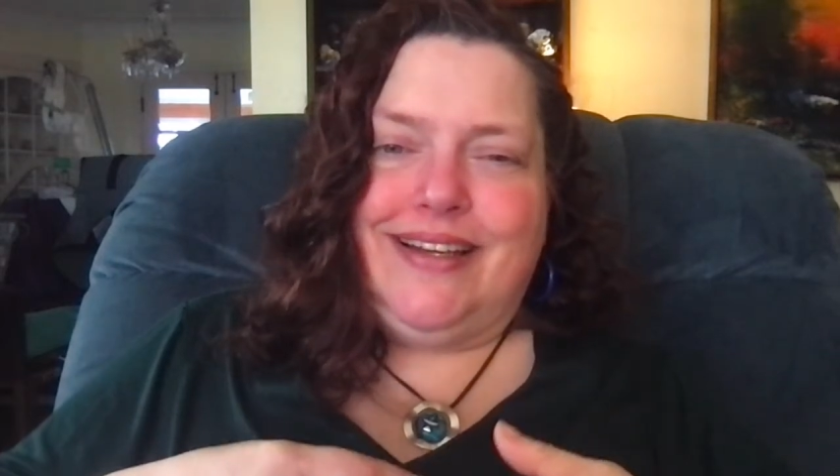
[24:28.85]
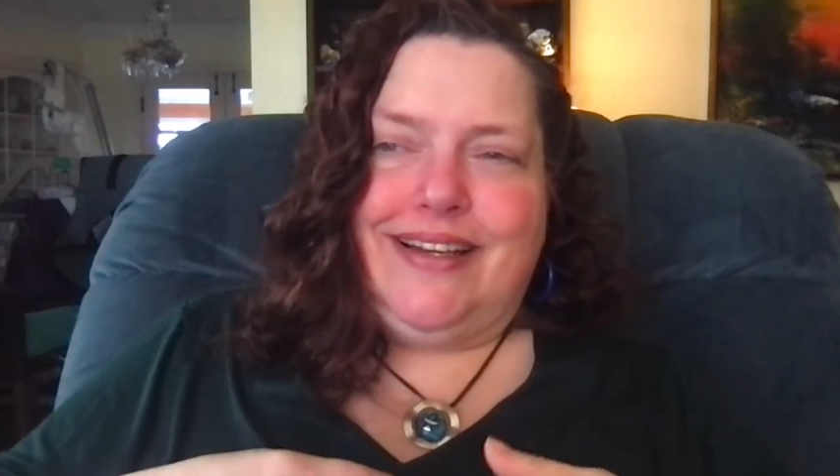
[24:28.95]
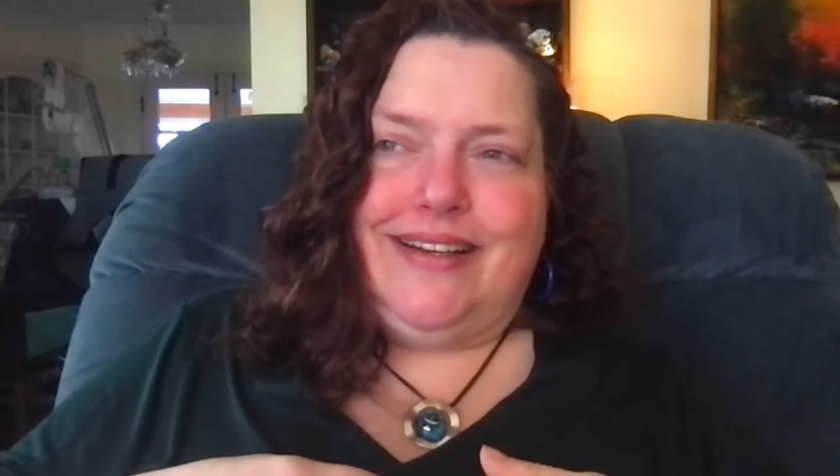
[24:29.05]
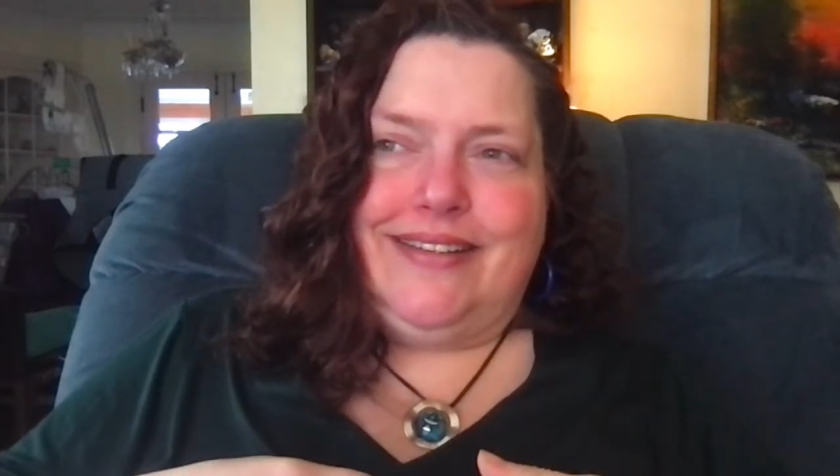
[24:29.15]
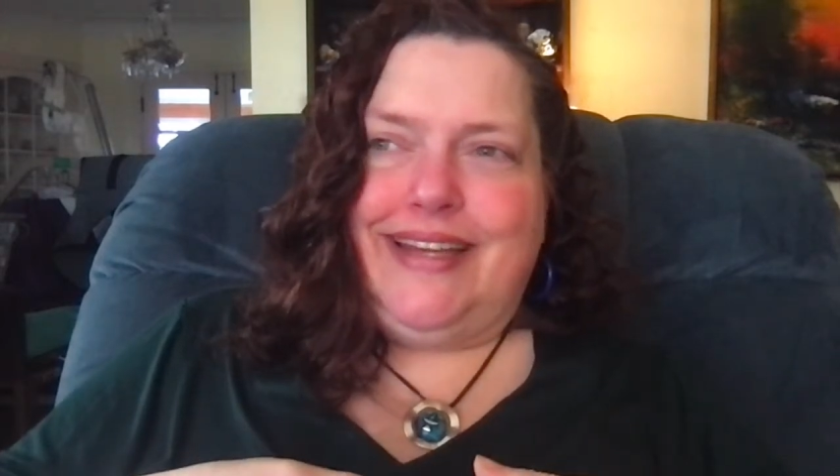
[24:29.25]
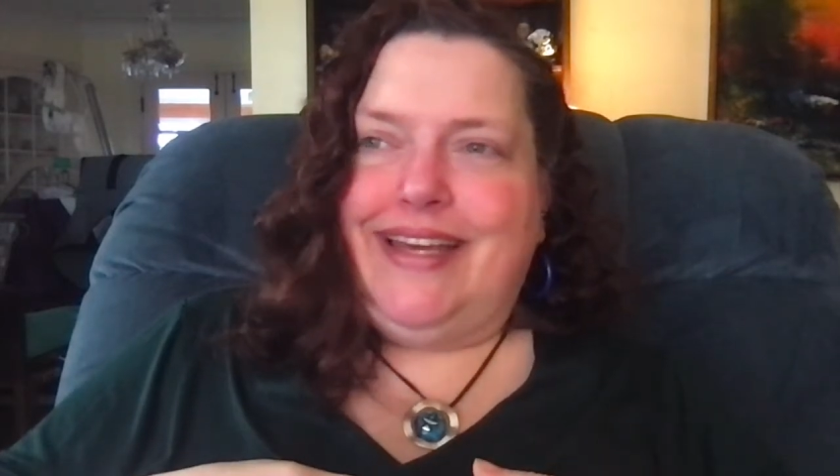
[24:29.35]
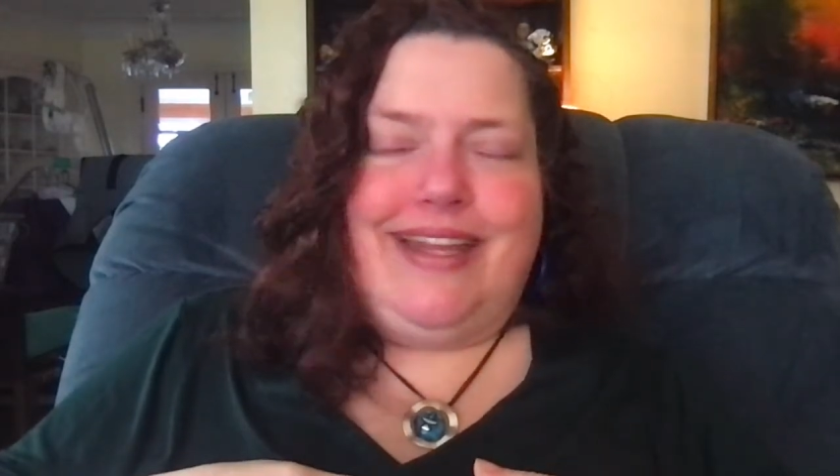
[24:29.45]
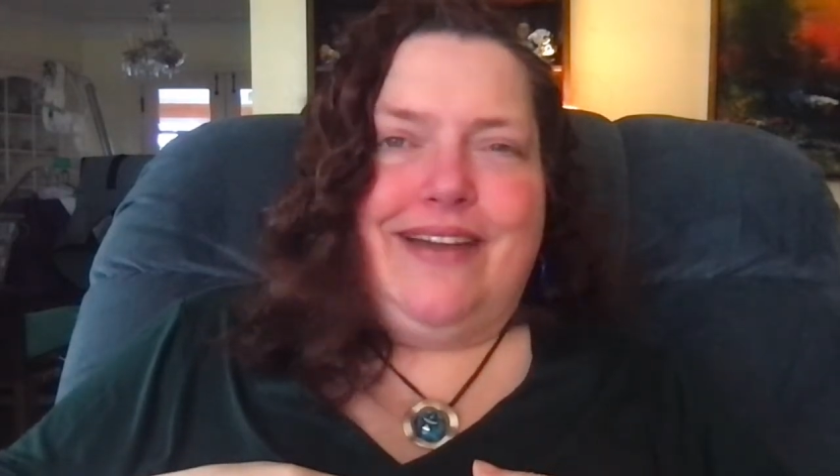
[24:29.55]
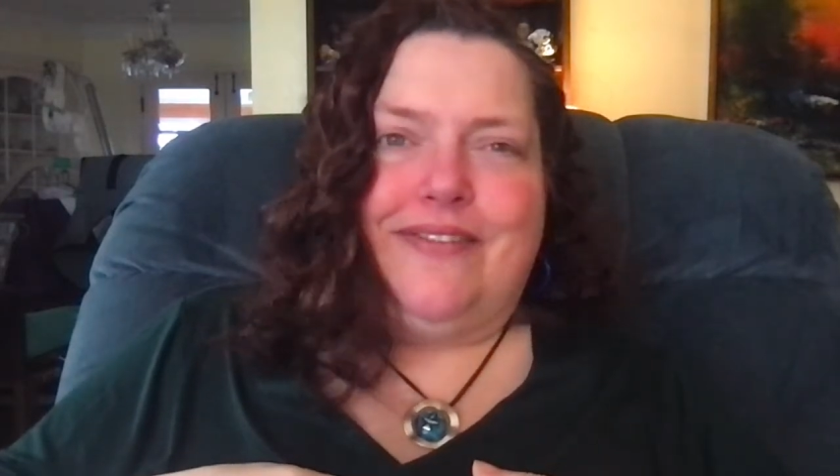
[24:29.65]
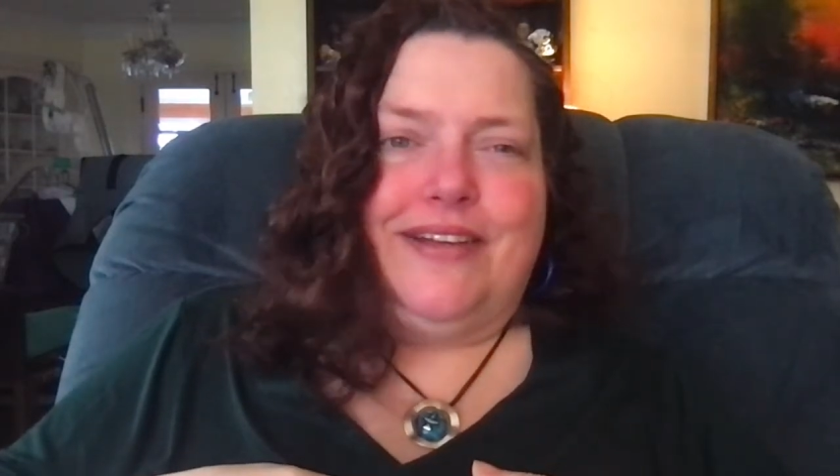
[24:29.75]
at
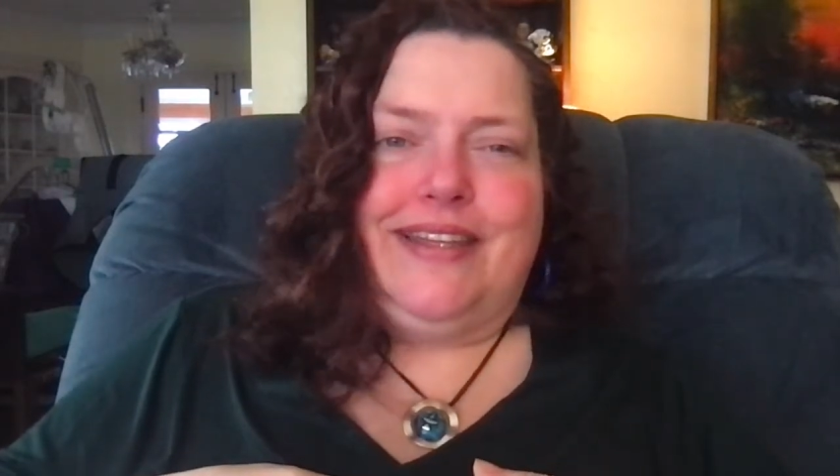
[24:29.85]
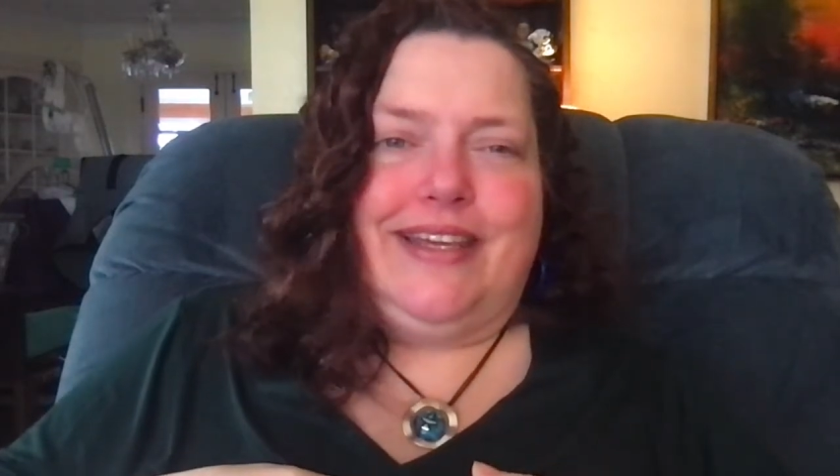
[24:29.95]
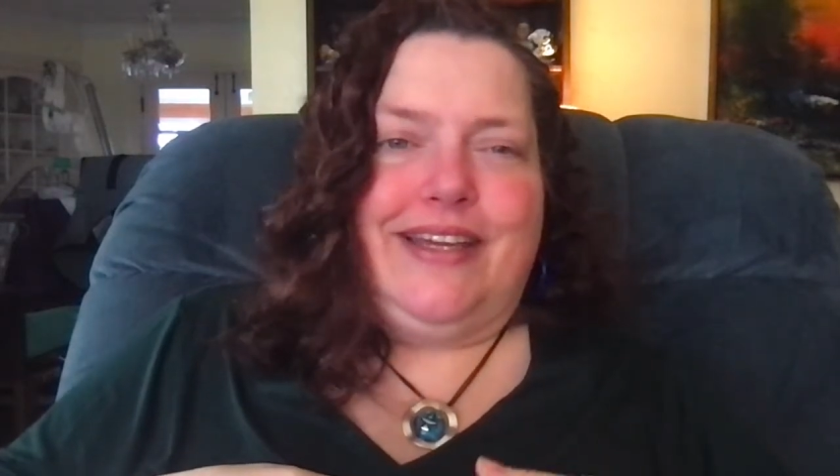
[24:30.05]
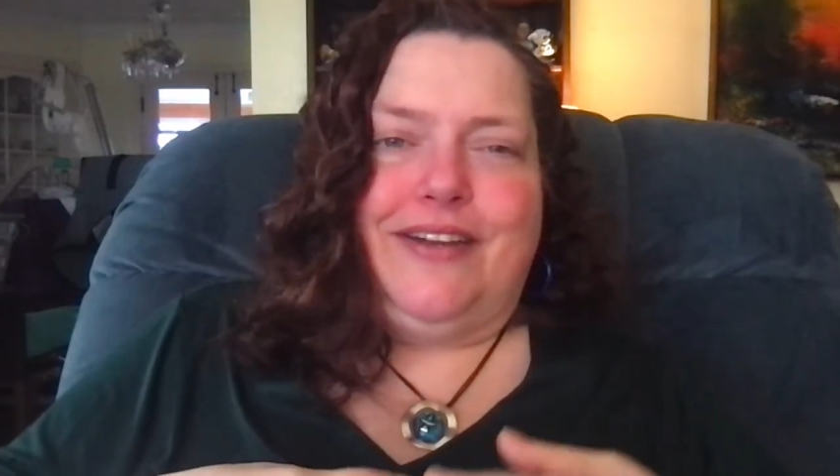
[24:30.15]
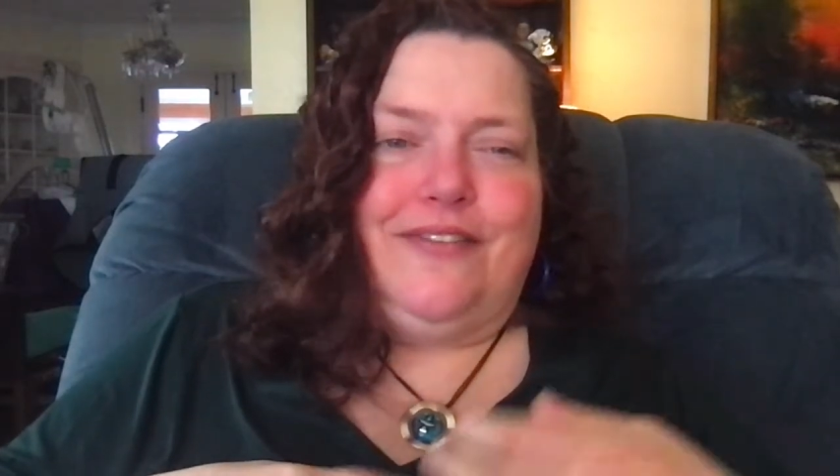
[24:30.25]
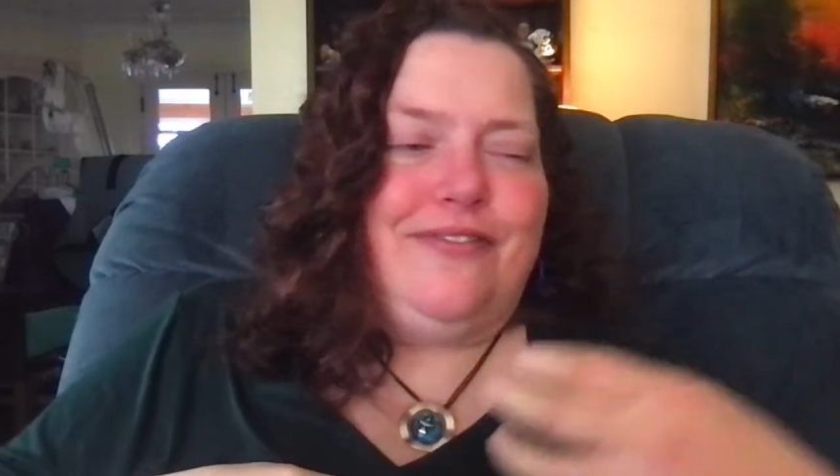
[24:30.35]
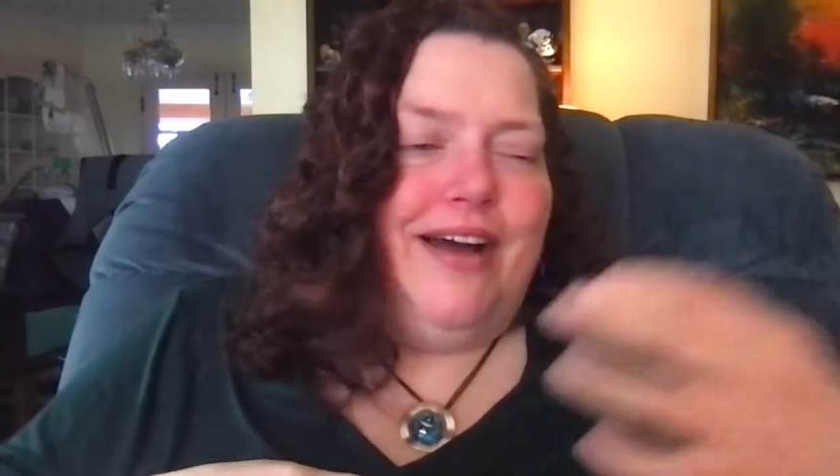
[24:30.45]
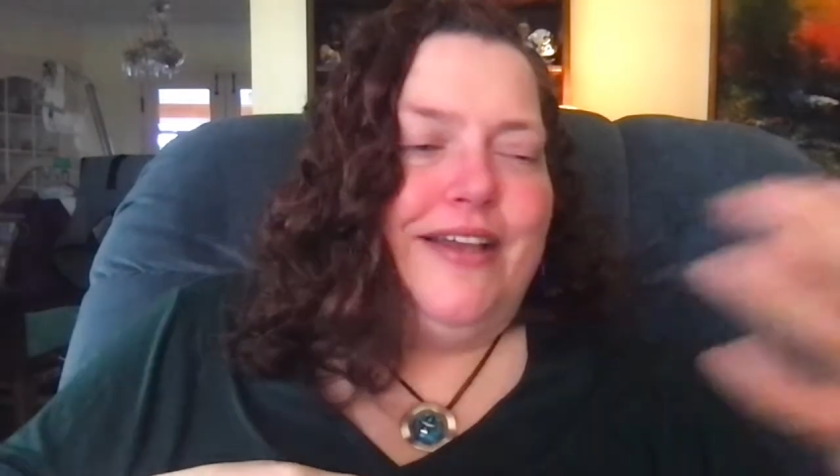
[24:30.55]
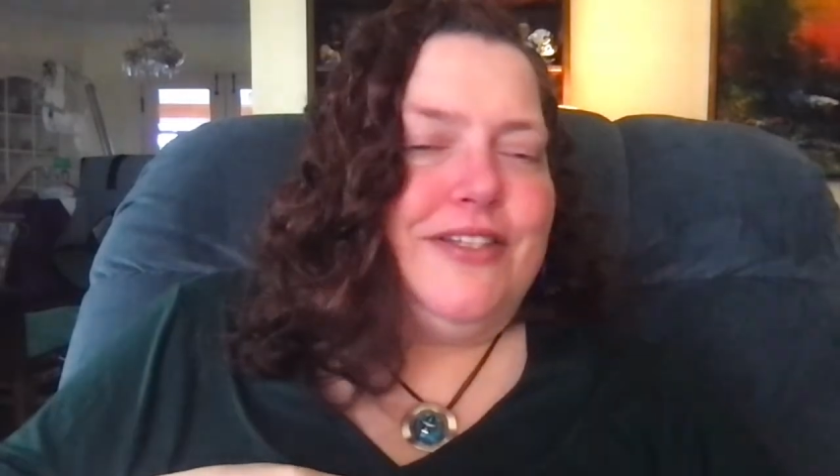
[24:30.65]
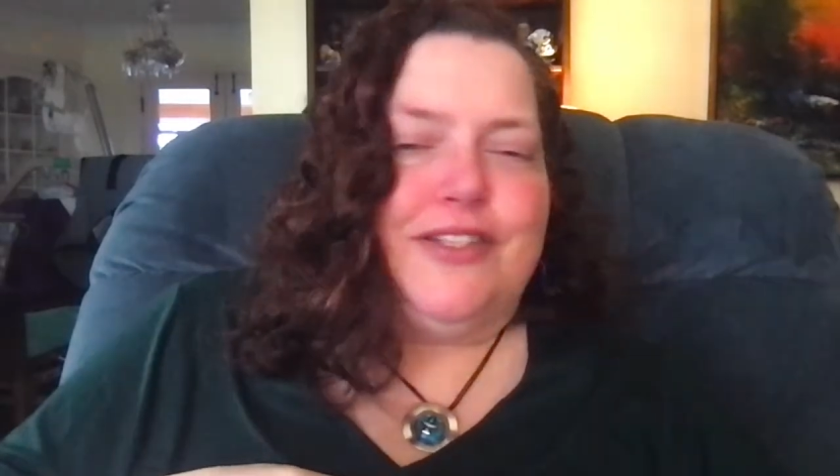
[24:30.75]
everything and who finds